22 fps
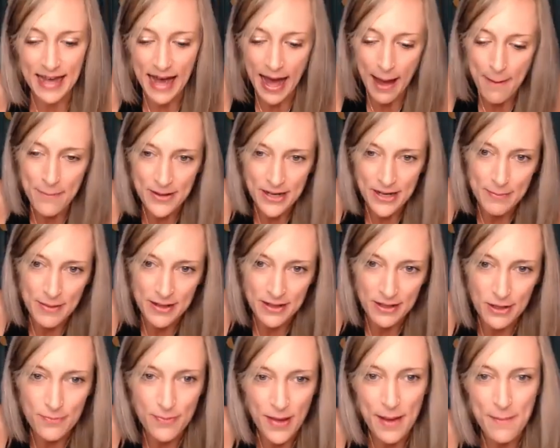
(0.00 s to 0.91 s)
Like, I put them on
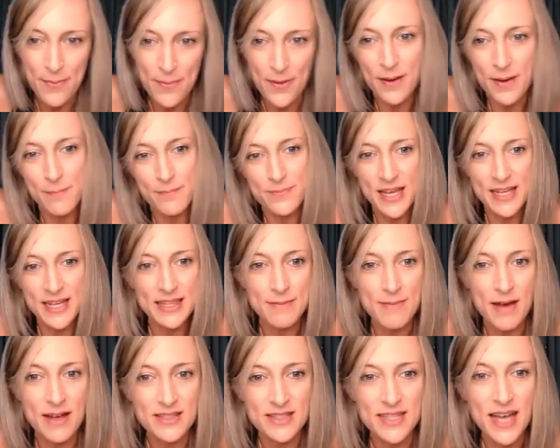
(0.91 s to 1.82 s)
a little paper and take
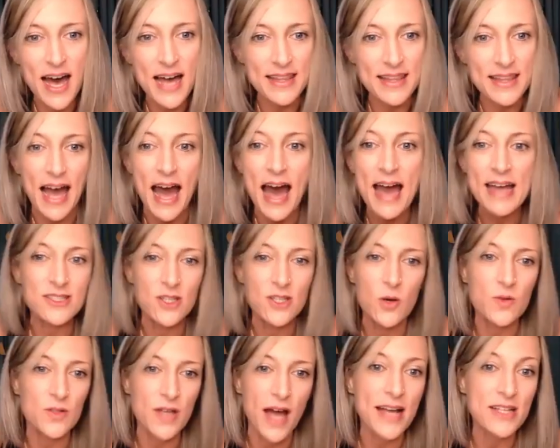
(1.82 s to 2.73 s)
them outside. Like,
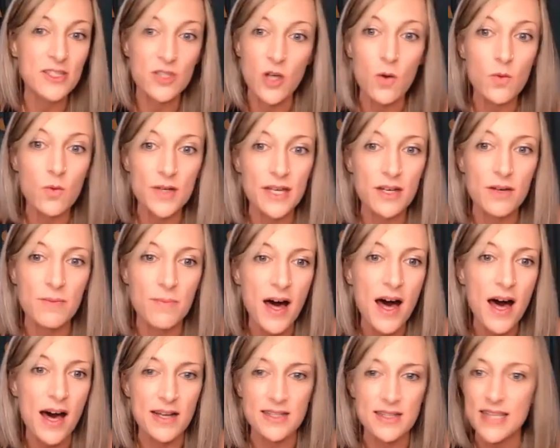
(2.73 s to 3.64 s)
I don't kill
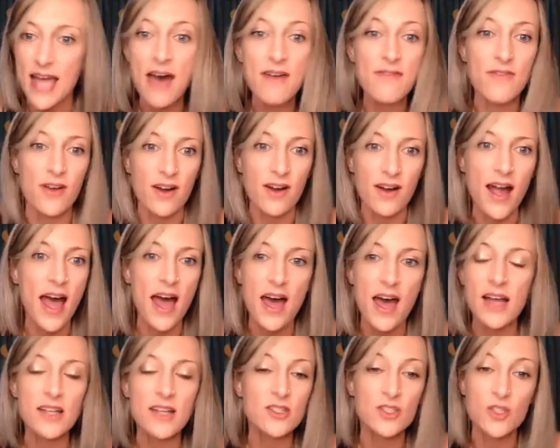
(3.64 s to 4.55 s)
bugs ever.
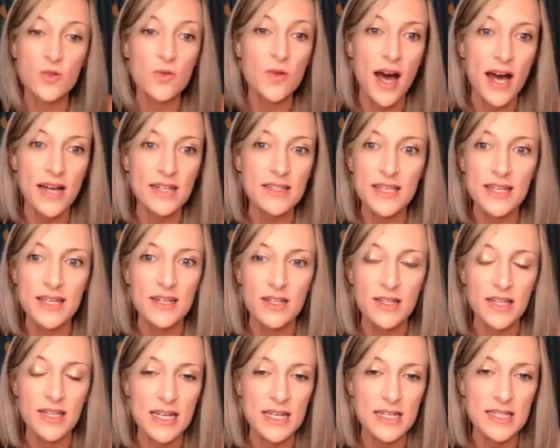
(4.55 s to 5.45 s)
I do not
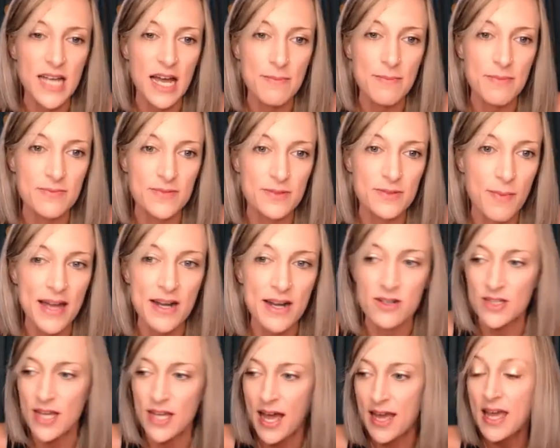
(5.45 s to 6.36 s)
kill any type of
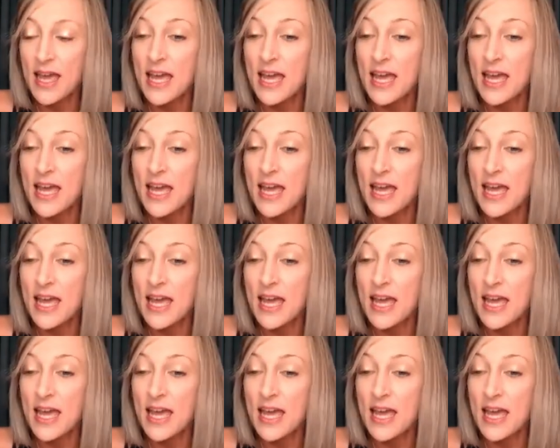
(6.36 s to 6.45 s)
spiders.